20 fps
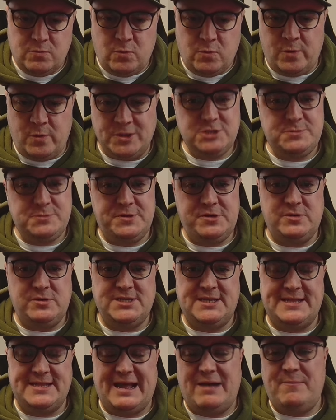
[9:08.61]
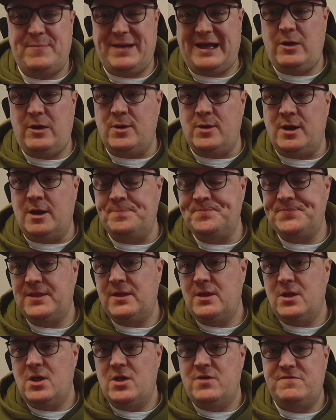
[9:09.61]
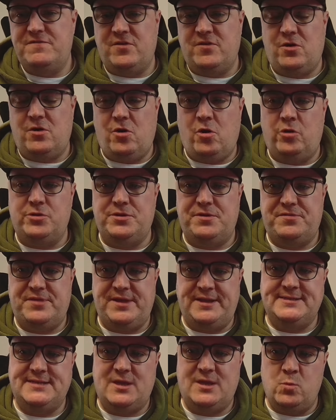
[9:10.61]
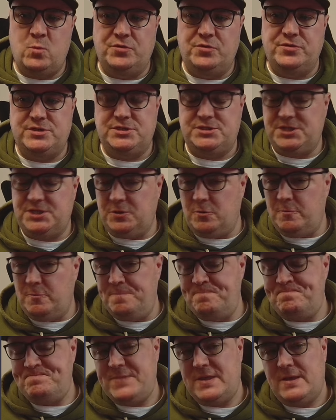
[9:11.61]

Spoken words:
we want to be using that power for all the things they want to do.